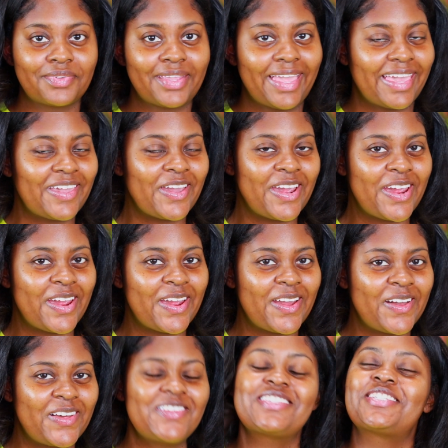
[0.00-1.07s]
Hey
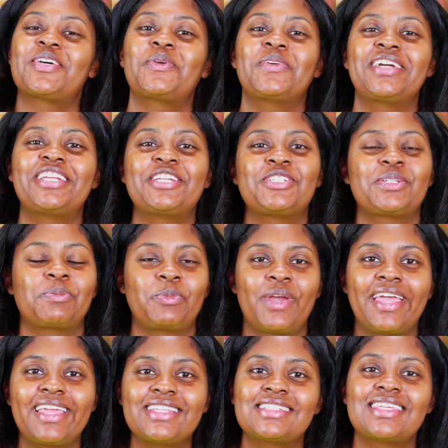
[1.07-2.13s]
girl, so we're gonna jump
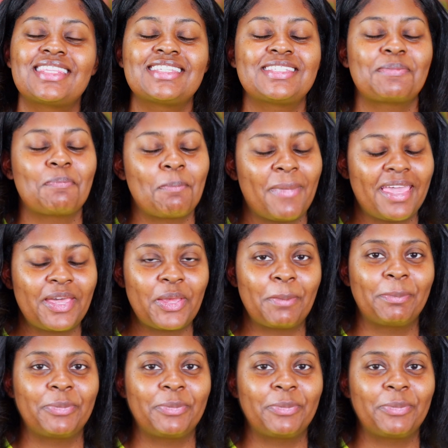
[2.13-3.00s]
right into this makeup